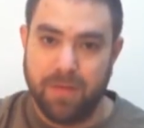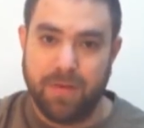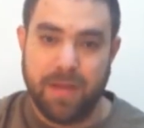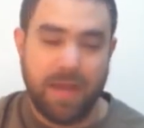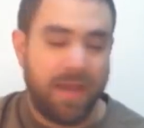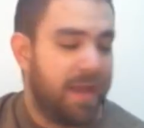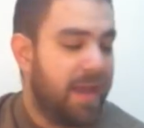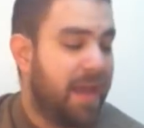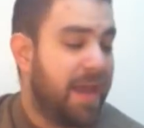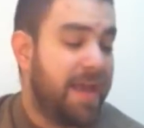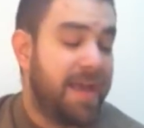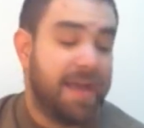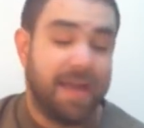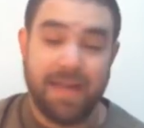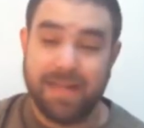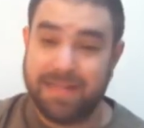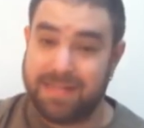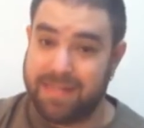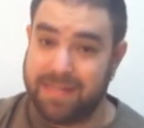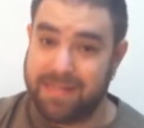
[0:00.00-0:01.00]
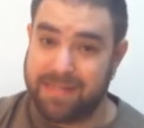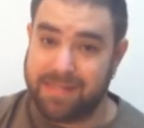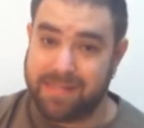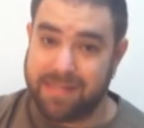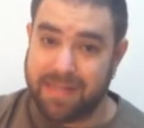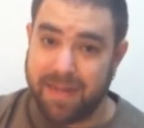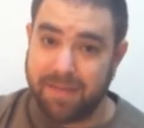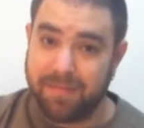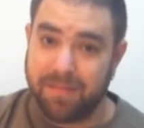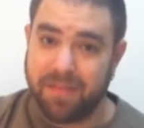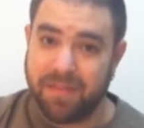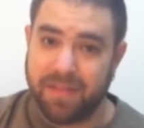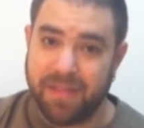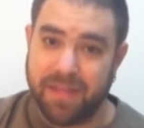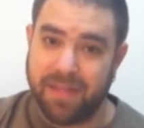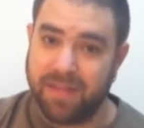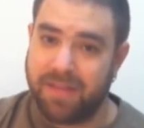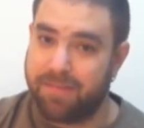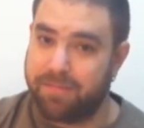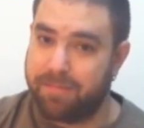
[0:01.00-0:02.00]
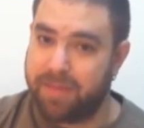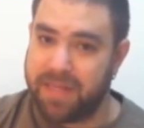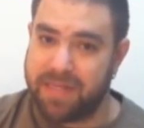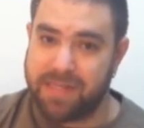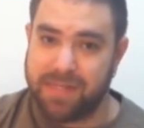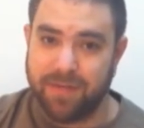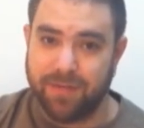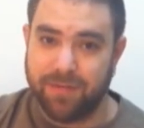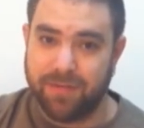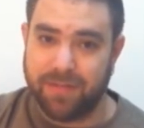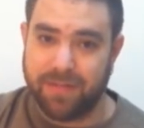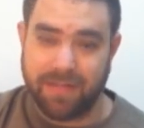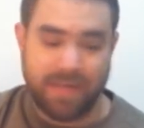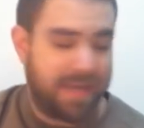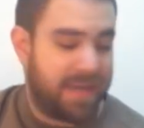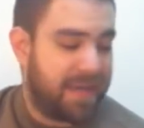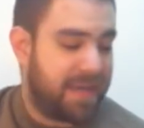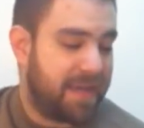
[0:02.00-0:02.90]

Okay, it's the same thing. The bass note, uh,